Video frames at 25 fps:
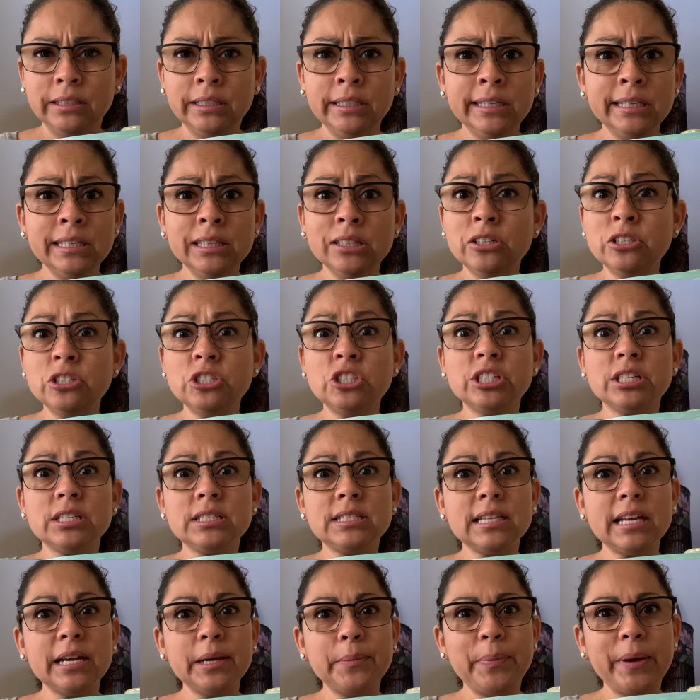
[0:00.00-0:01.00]
It looked
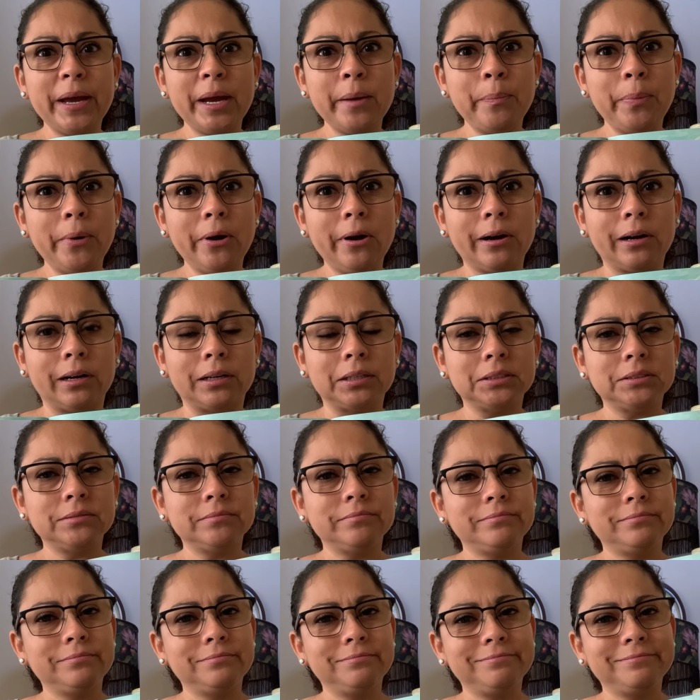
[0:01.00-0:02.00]
just like Pepper.
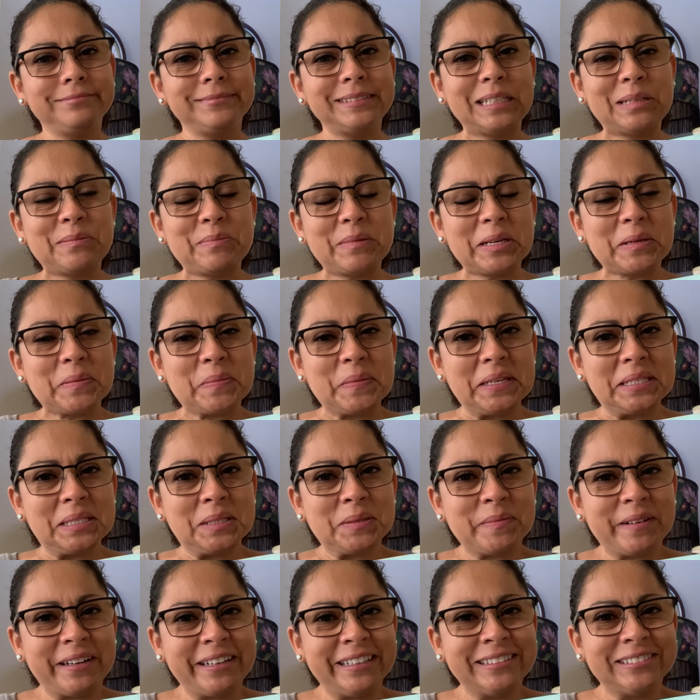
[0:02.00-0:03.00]
It made me
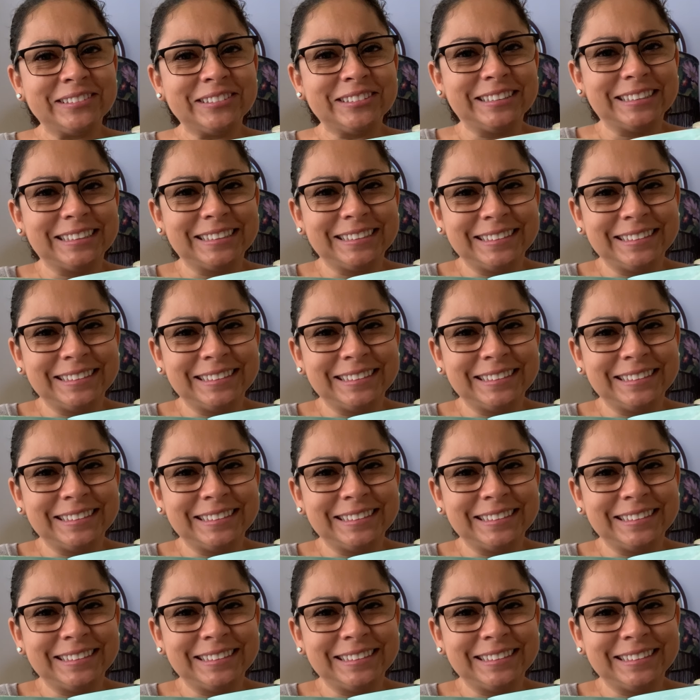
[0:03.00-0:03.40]
smile.